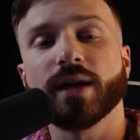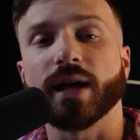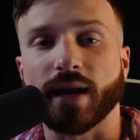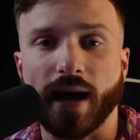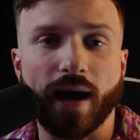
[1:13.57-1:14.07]

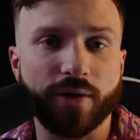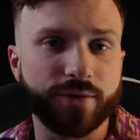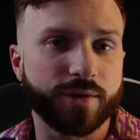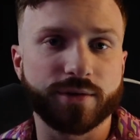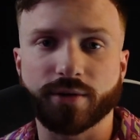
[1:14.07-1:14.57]
and how you
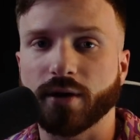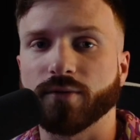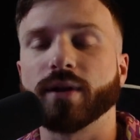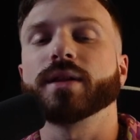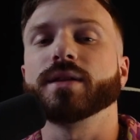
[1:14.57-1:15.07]
can start
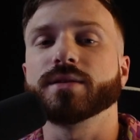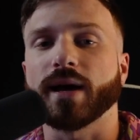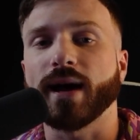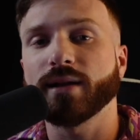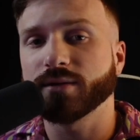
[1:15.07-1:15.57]
running these
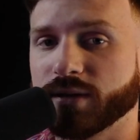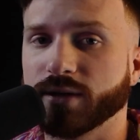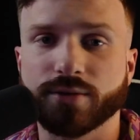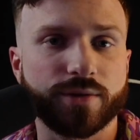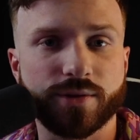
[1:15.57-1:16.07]
ads as
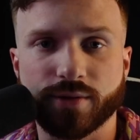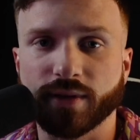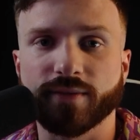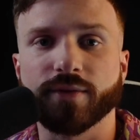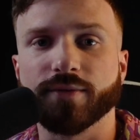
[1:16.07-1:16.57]
soon as you leave the